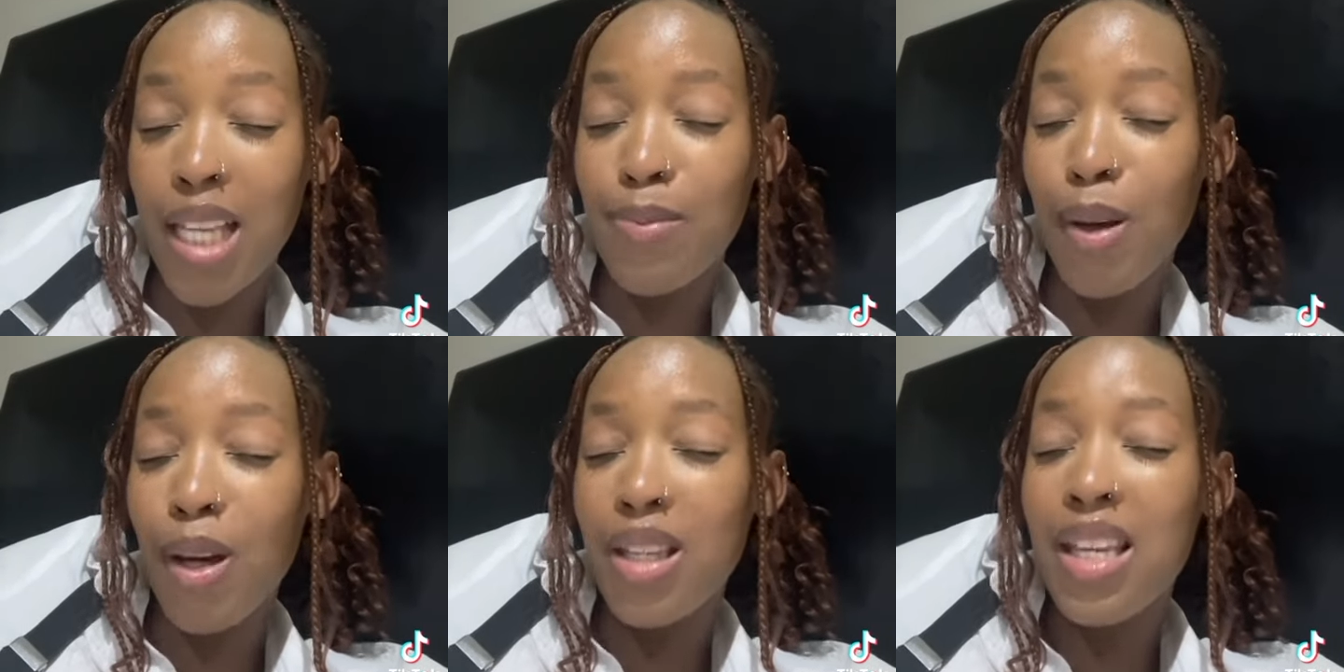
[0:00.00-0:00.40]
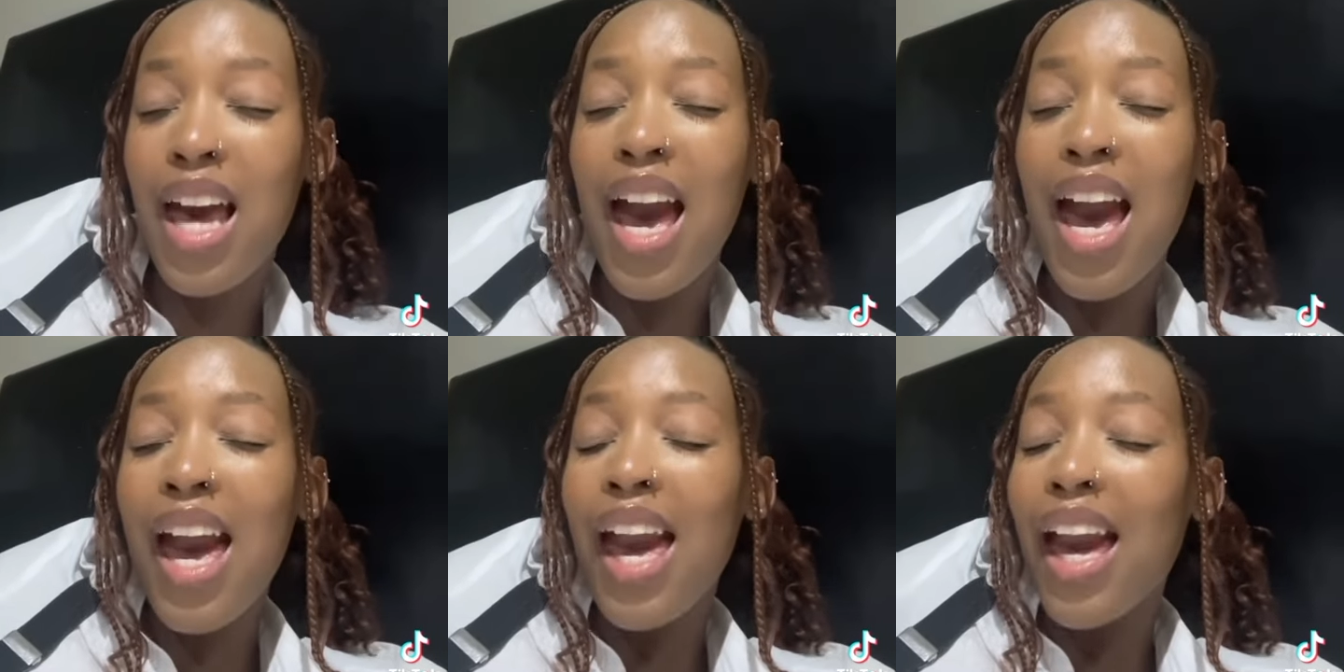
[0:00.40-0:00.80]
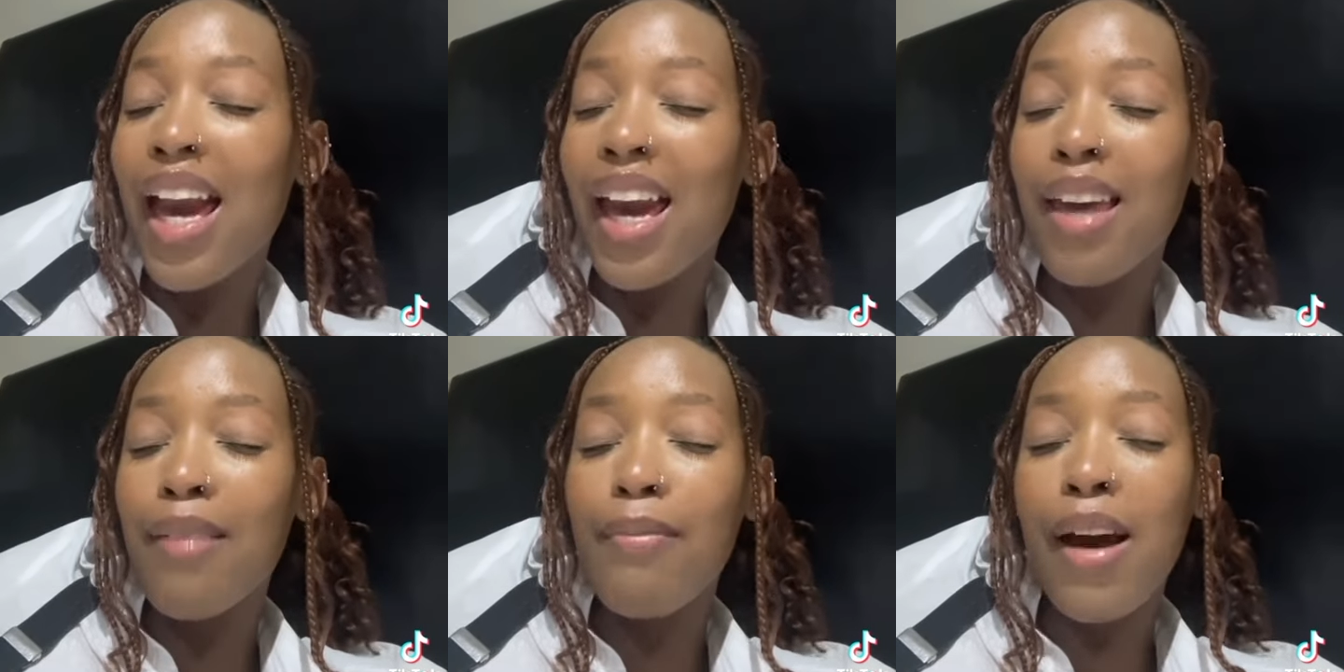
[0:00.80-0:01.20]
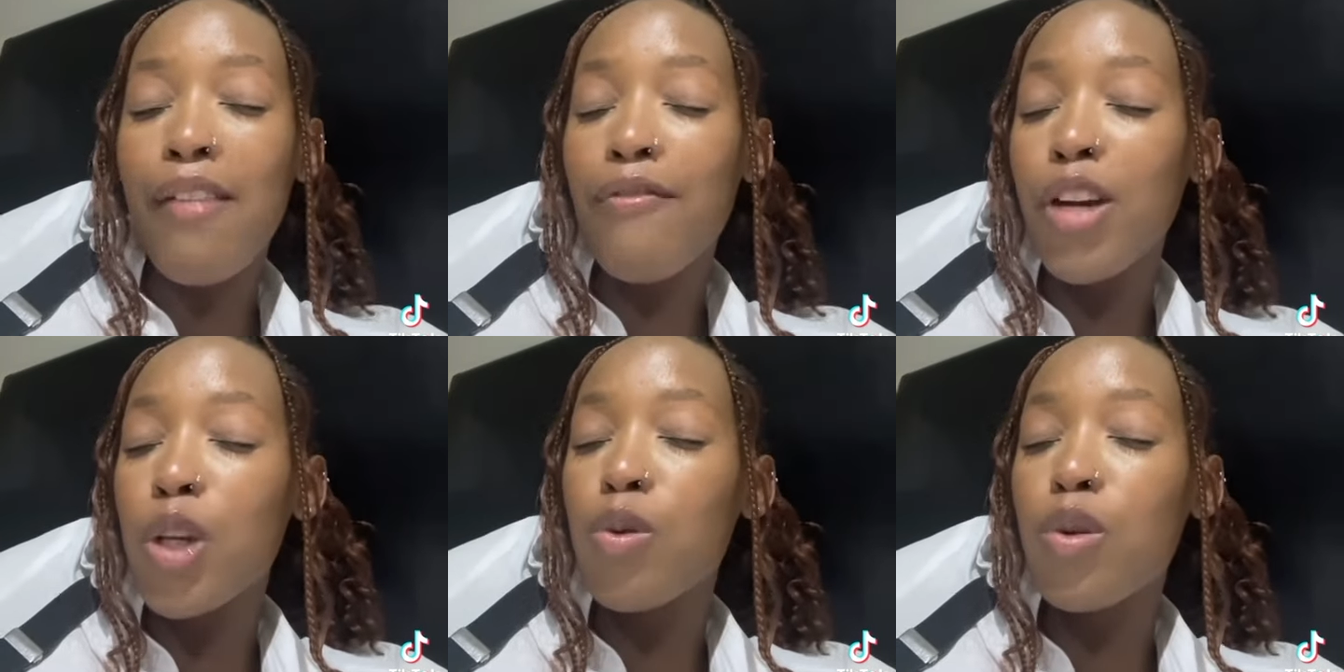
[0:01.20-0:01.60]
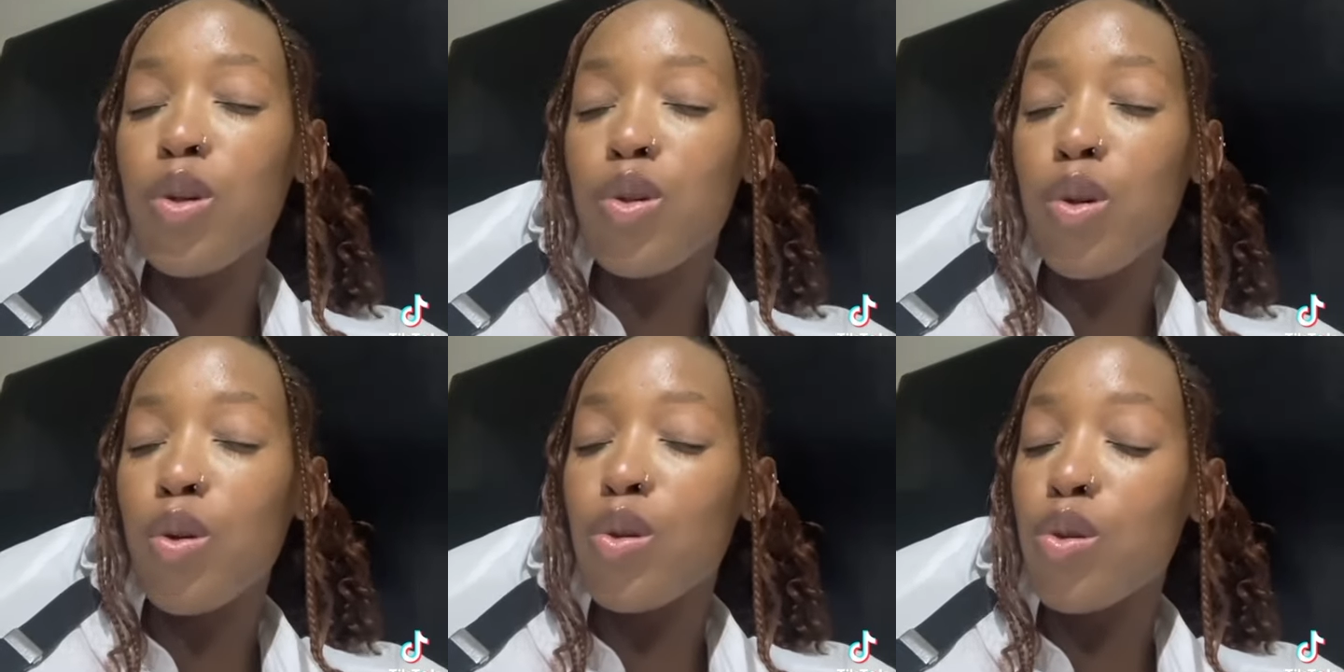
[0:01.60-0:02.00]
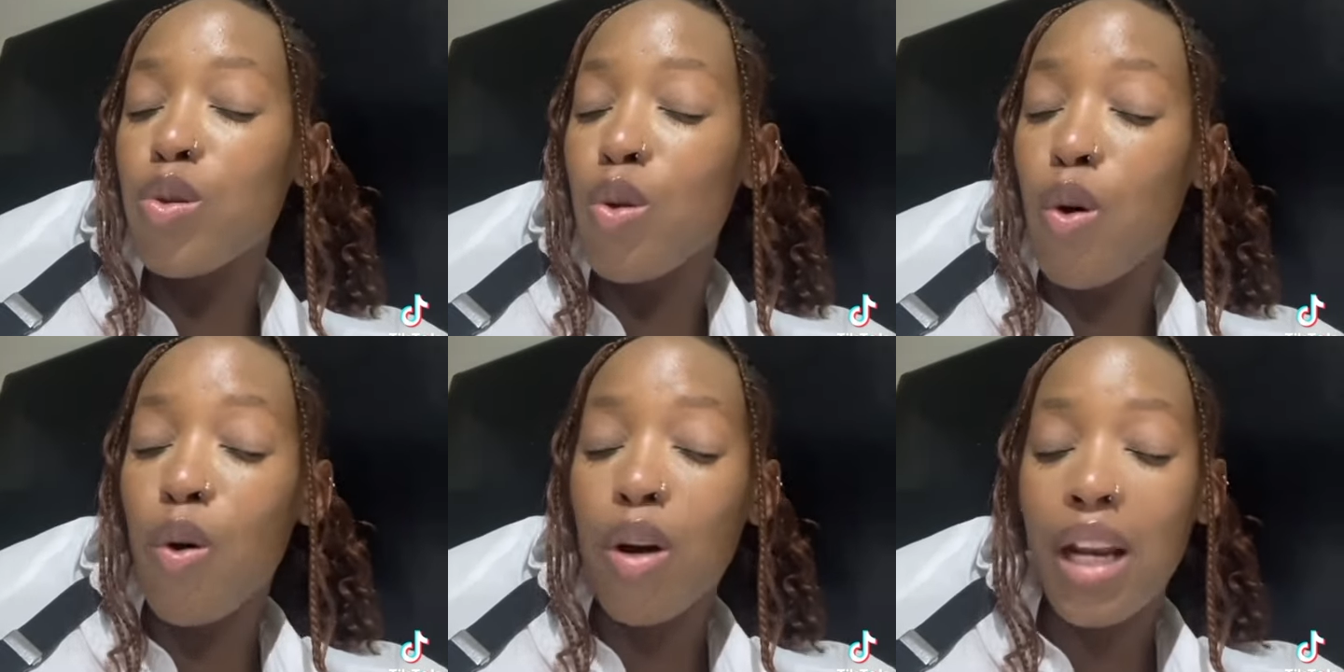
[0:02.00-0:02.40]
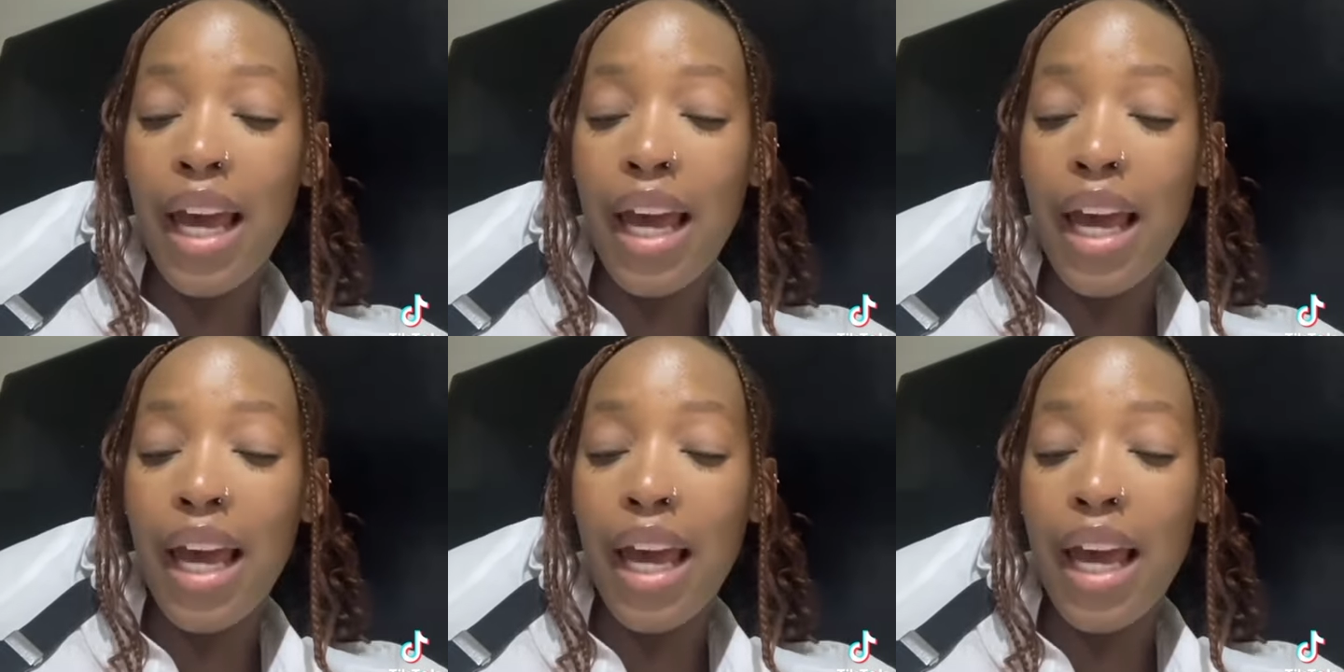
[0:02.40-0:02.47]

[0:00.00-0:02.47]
because my feet were so sore.